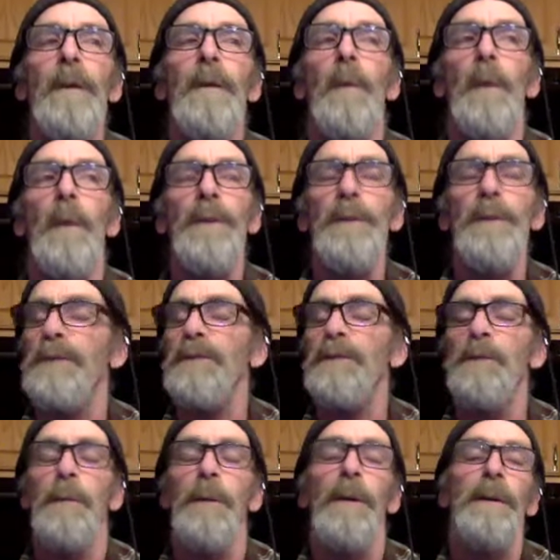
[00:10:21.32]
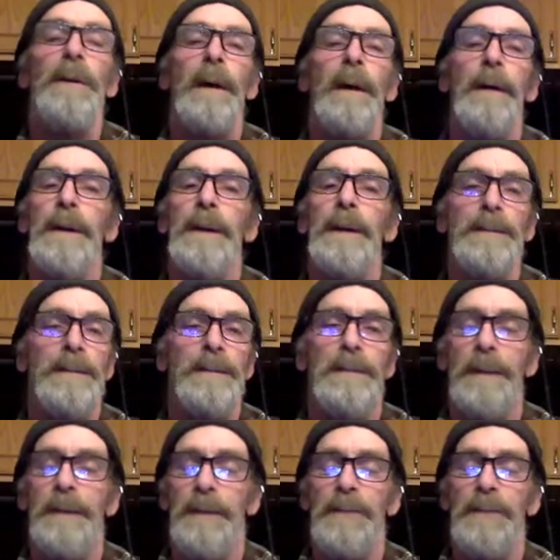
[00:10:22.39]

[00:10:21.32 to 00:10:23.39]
Winter's super. I mean, if